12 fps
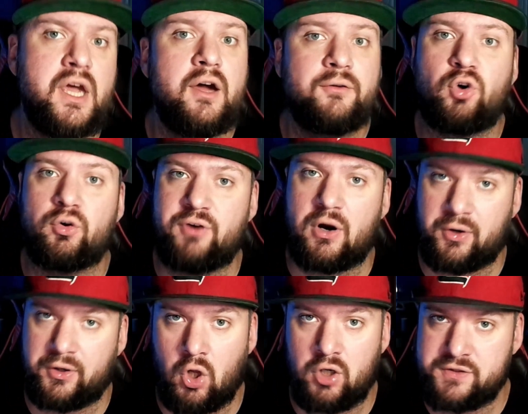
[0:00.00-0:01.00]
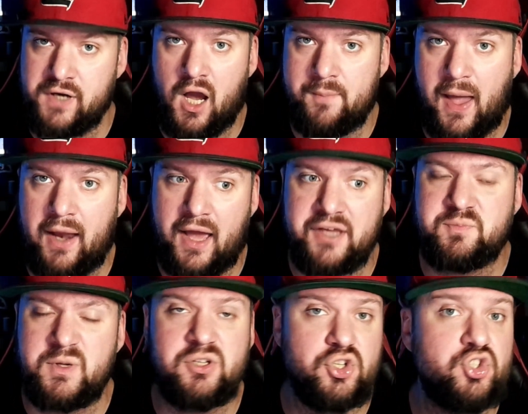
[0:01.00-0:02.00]
for a very long time and has
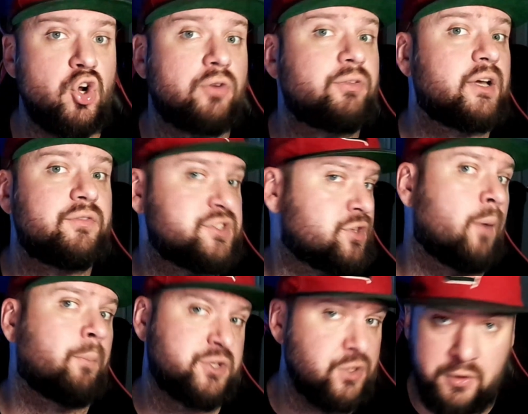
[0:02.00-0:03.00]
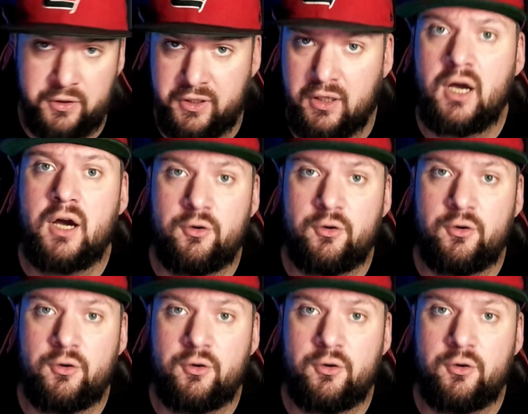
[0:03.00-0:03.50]
been deserving of this opportunity